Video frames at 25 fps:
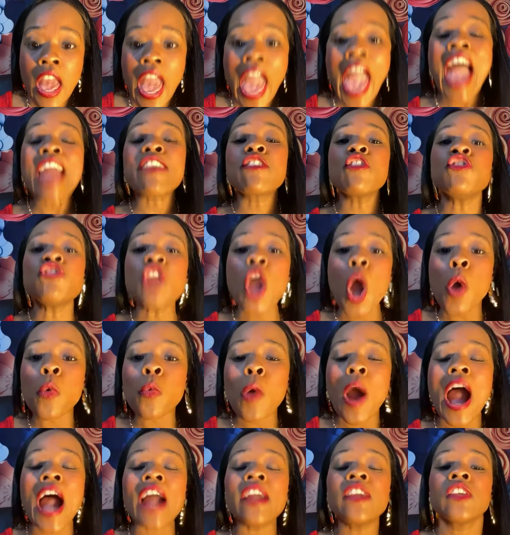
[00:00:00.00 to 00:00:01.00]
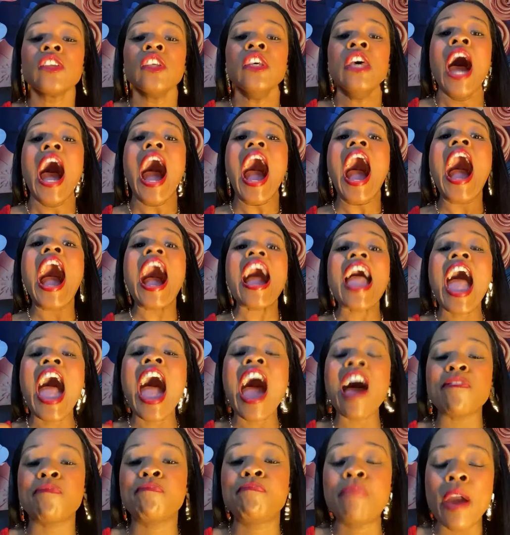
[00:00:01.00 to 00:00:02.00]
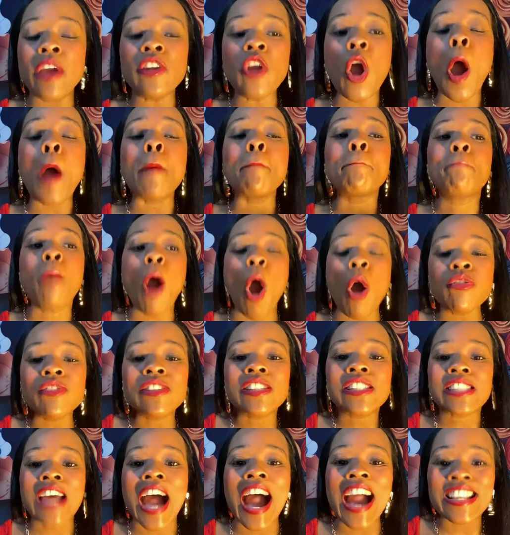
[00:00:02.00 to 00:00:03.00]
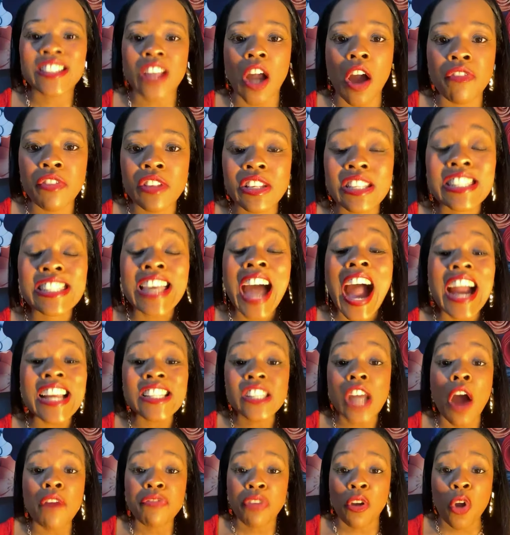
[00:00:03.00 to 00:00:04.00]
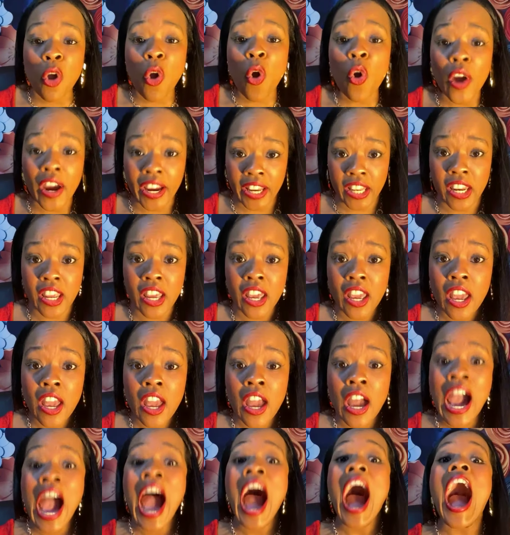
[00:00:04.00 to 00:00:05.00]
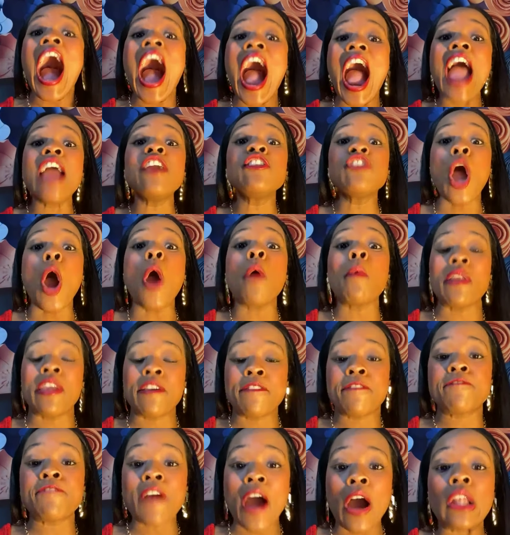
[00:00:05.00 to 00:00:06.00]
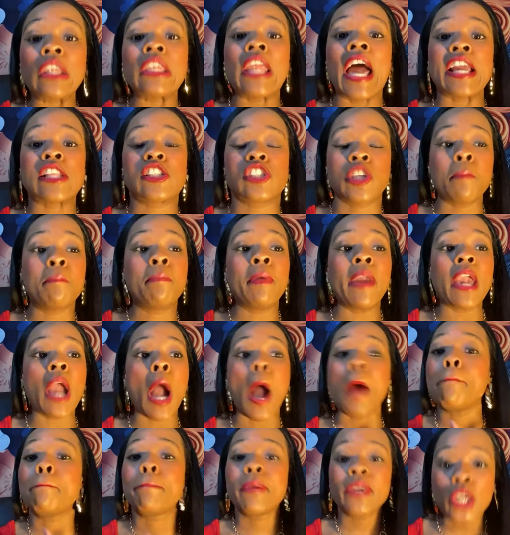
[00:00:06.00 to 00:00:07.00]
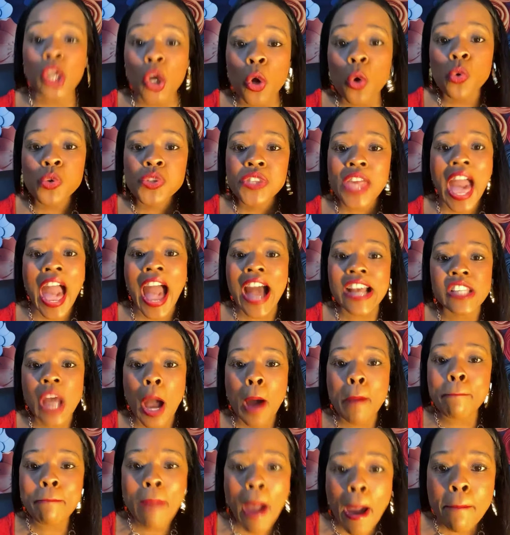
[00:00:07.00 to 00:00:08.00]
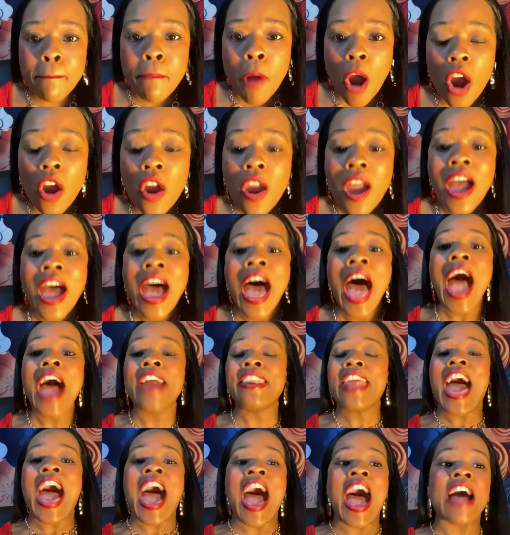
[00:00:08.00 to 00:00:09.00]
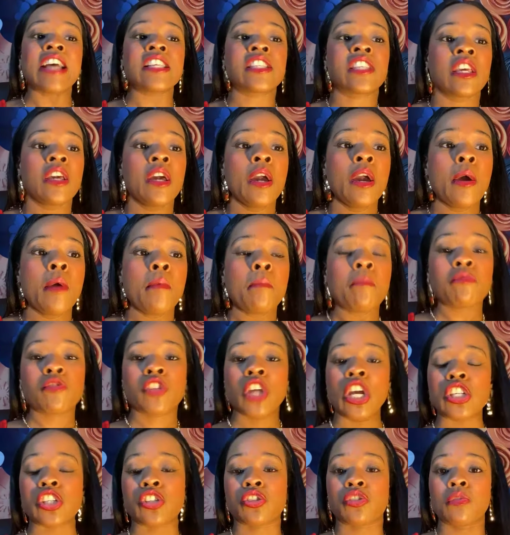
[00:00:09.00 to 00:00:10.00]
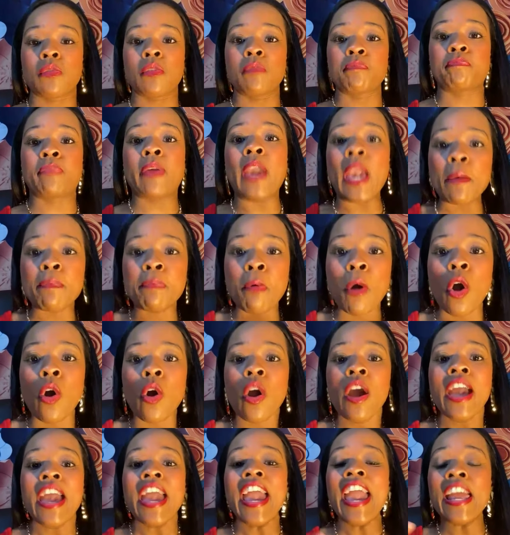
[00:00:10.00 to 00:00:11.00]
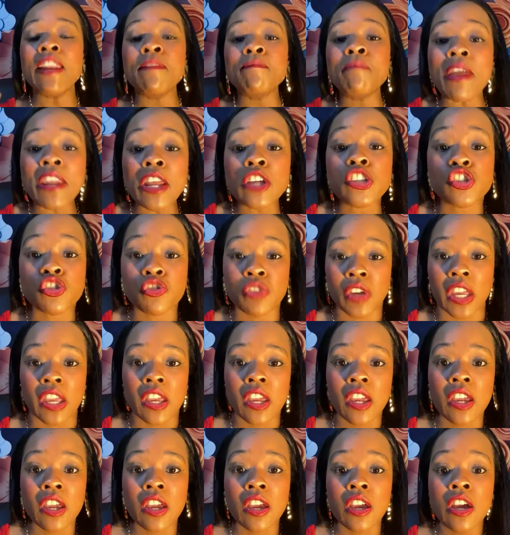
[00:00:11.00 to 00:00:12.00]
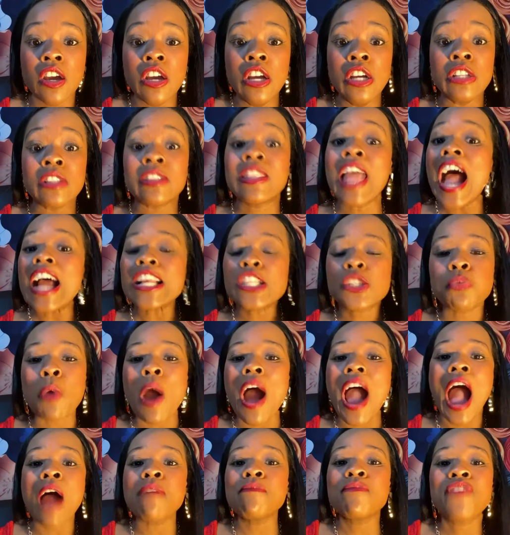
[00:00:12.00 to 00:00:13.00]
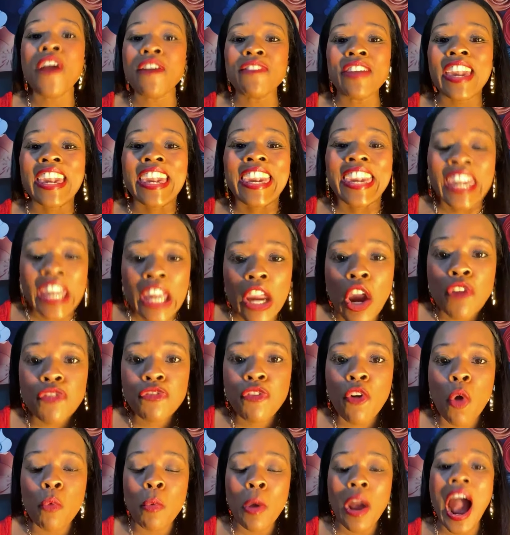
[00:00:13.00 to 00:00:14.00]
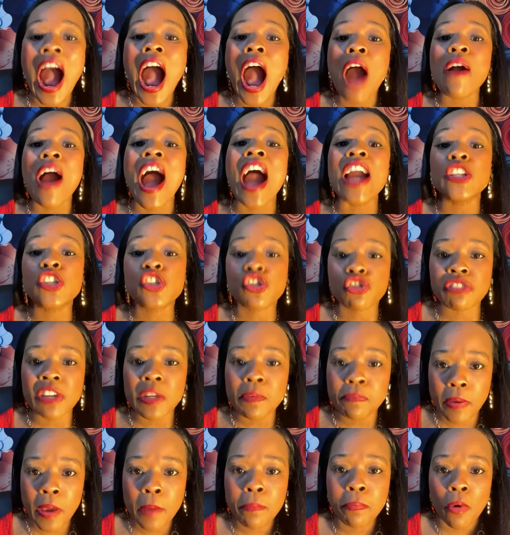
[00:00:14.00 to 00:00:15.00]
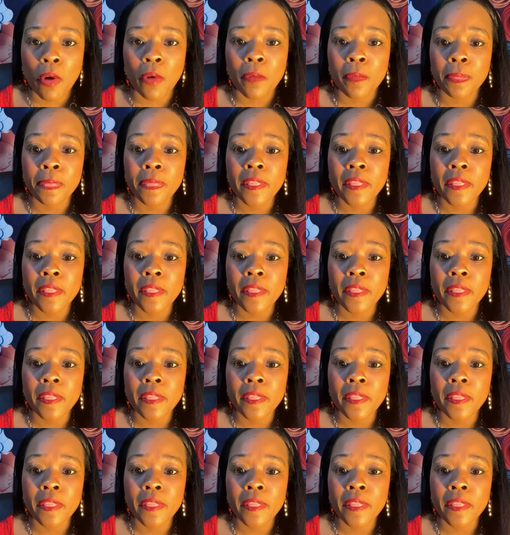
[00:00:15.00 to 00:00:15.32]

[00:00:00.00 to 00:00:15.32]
And you know why? I have been on both sides of sides of the coin. I know what it felt like to be abused as a member and as just people in ministry. That's why I'm very careful with how I treat people.